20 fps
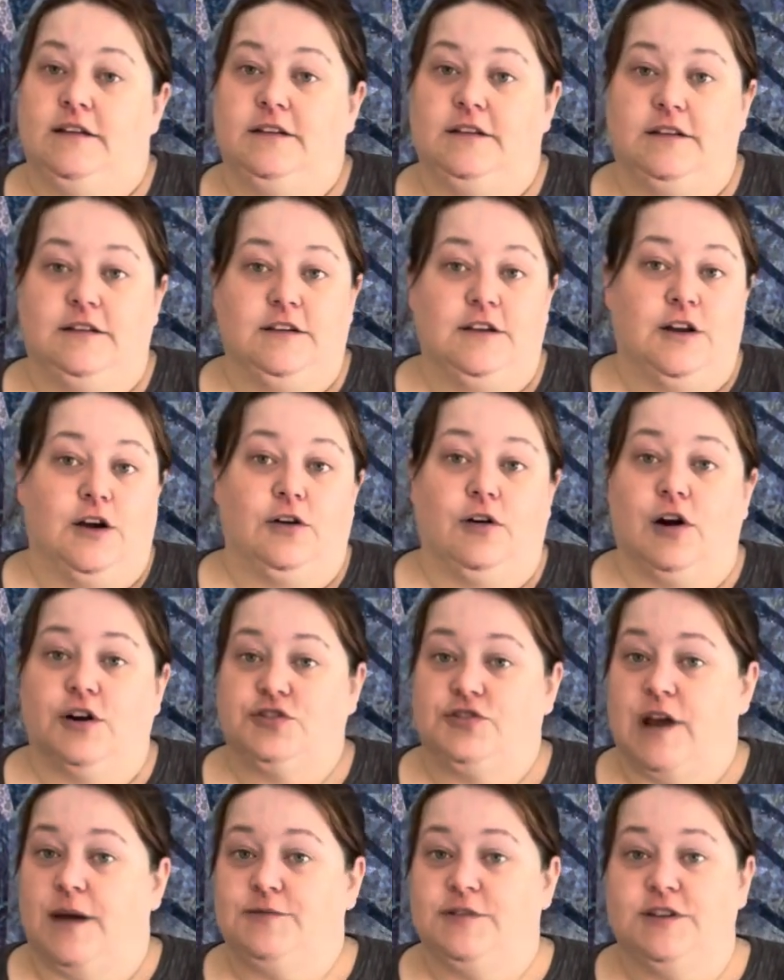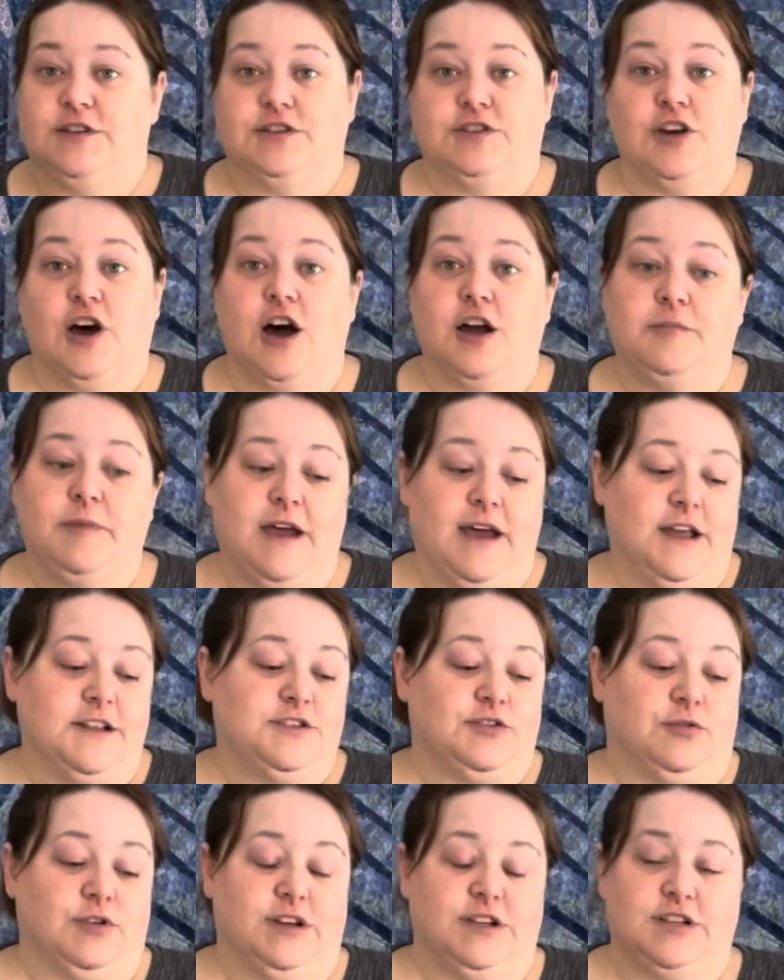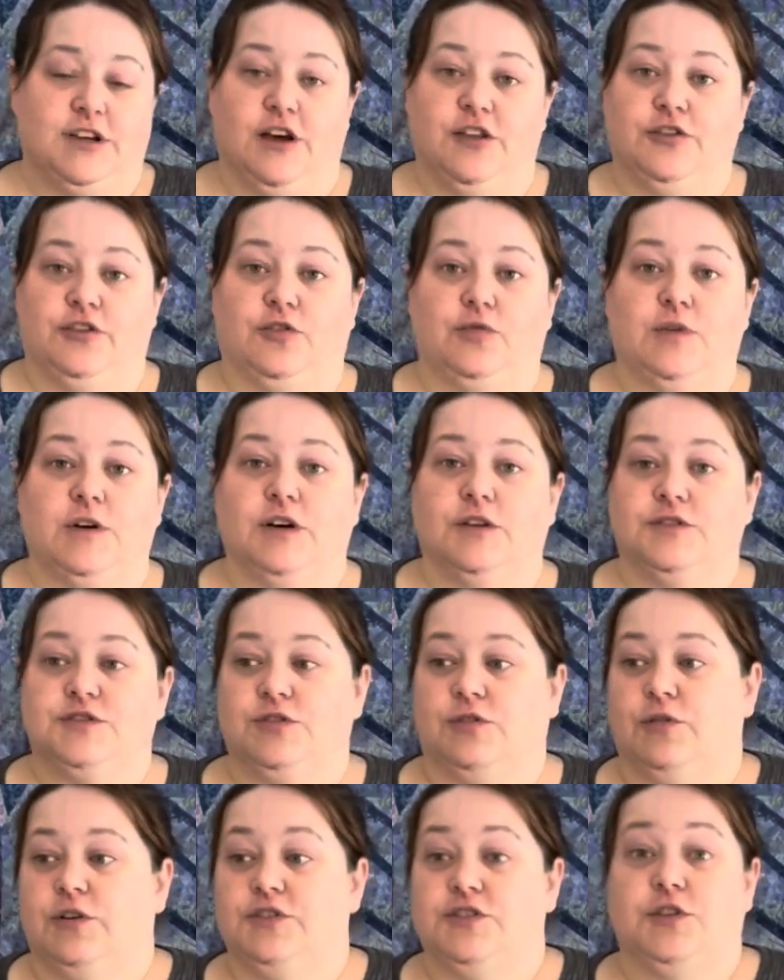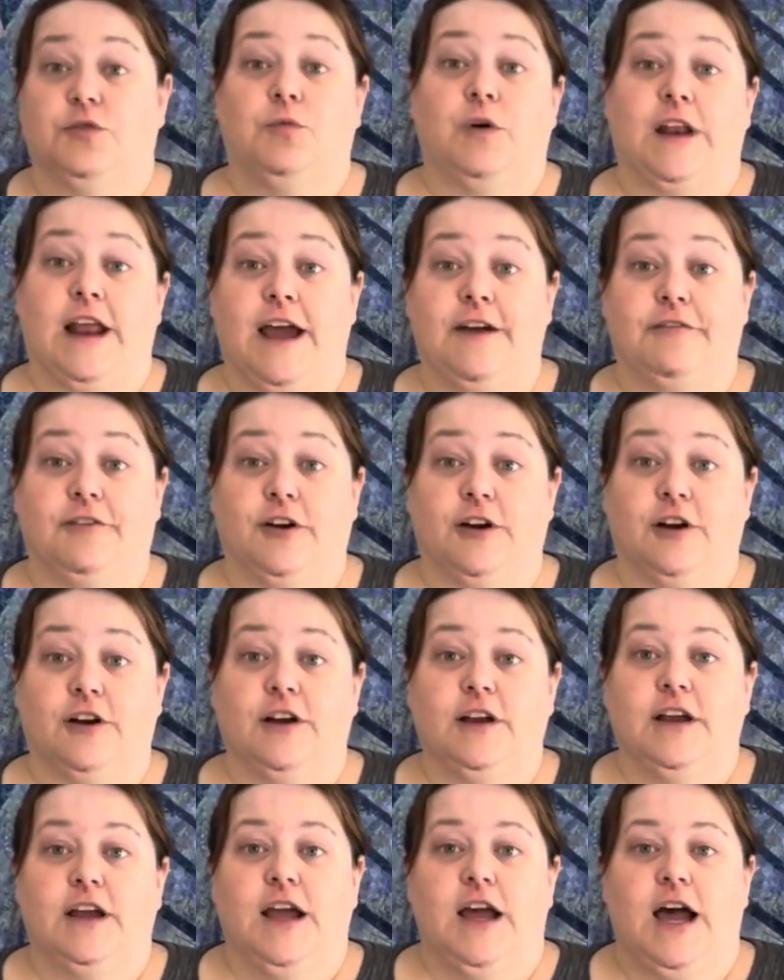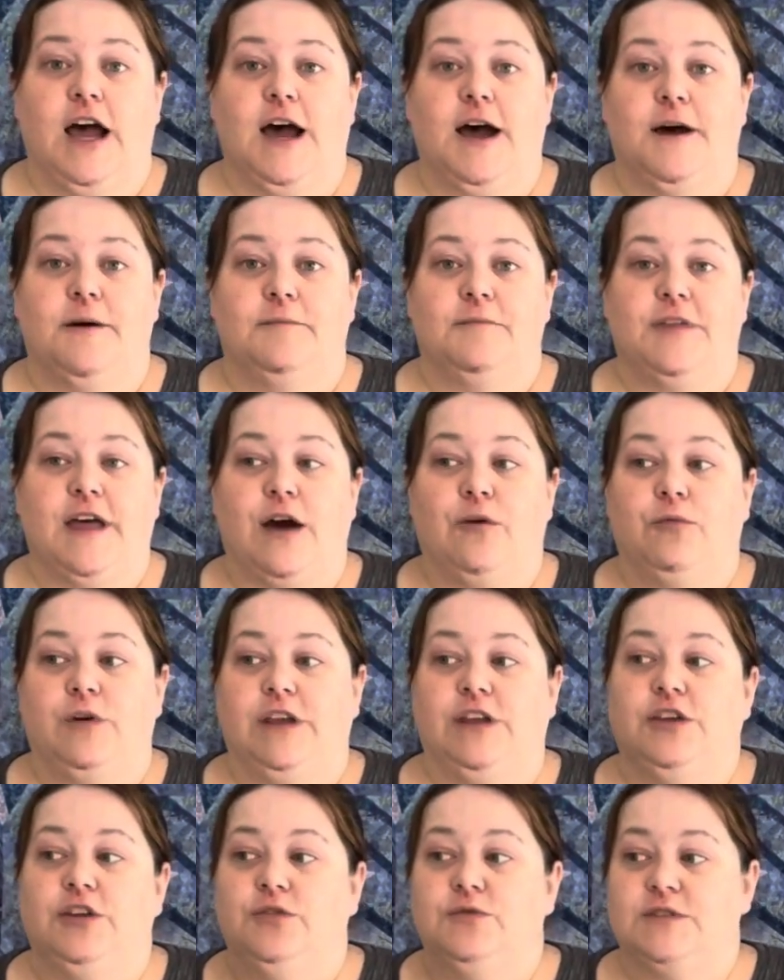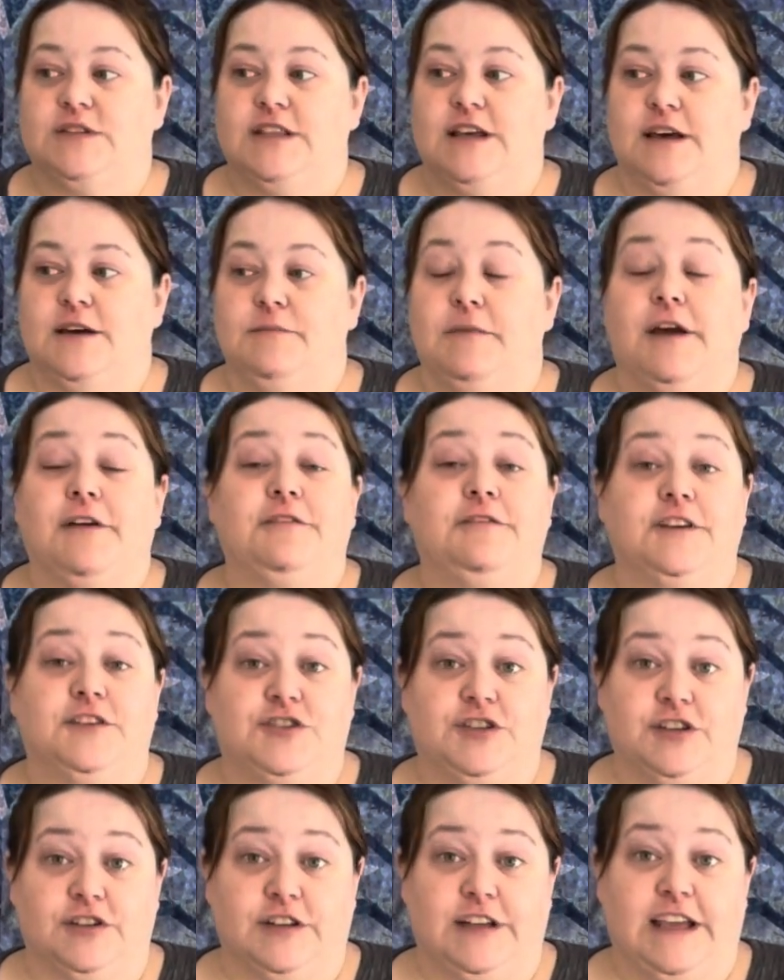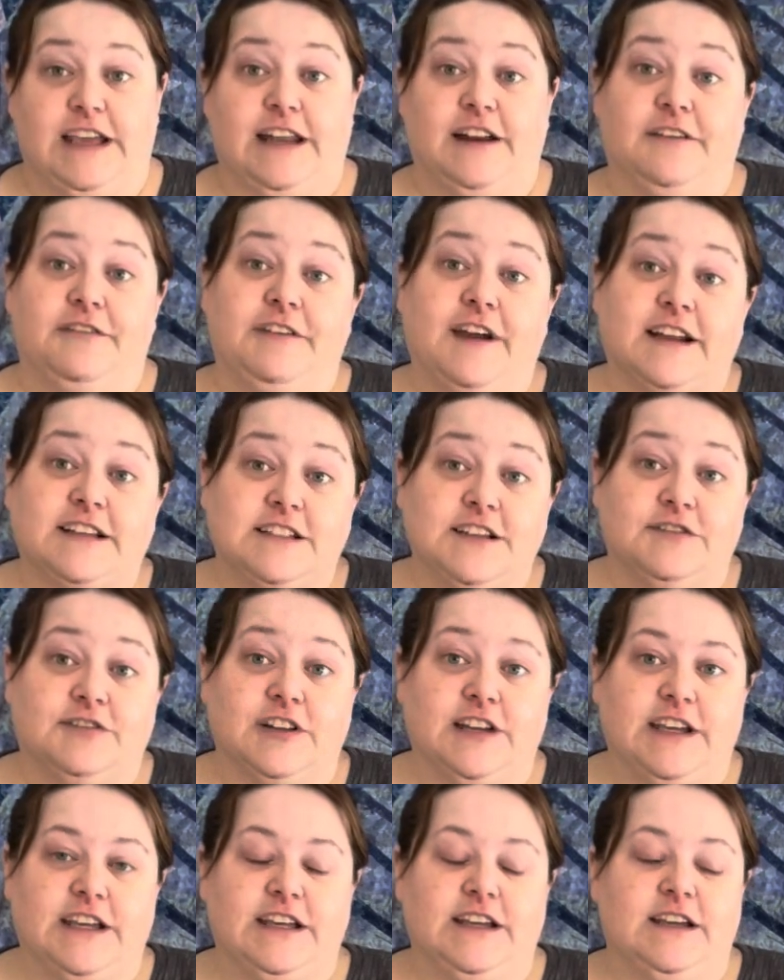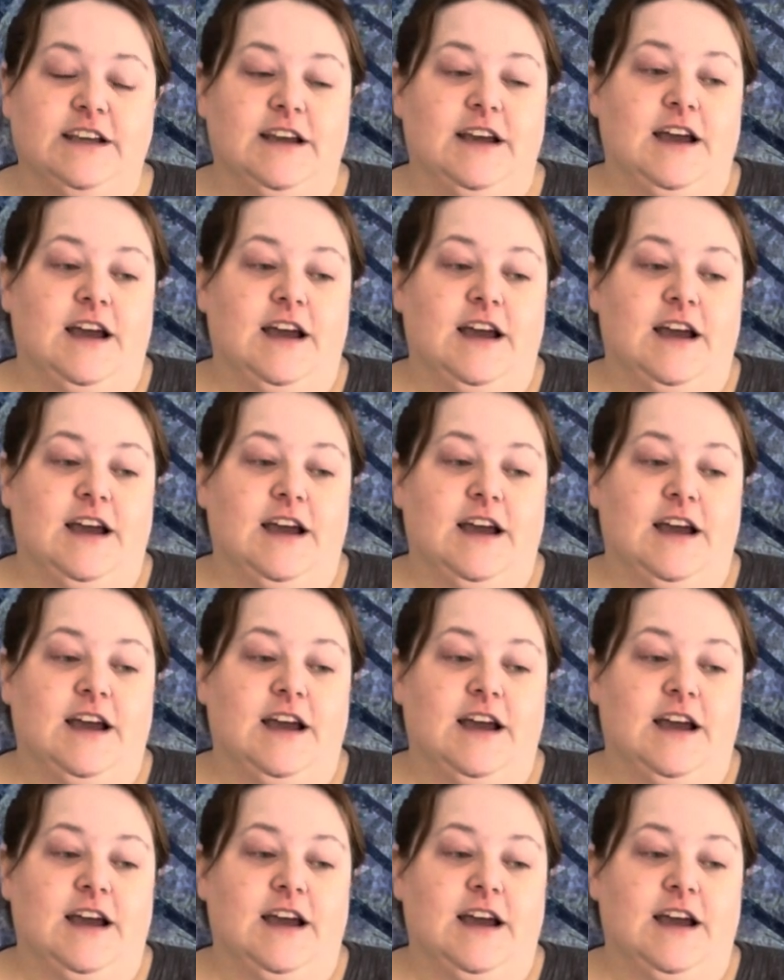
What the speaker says: you know, our scraps into dog beds or into other quilts or into whatever, that we use them efficiently and effectively,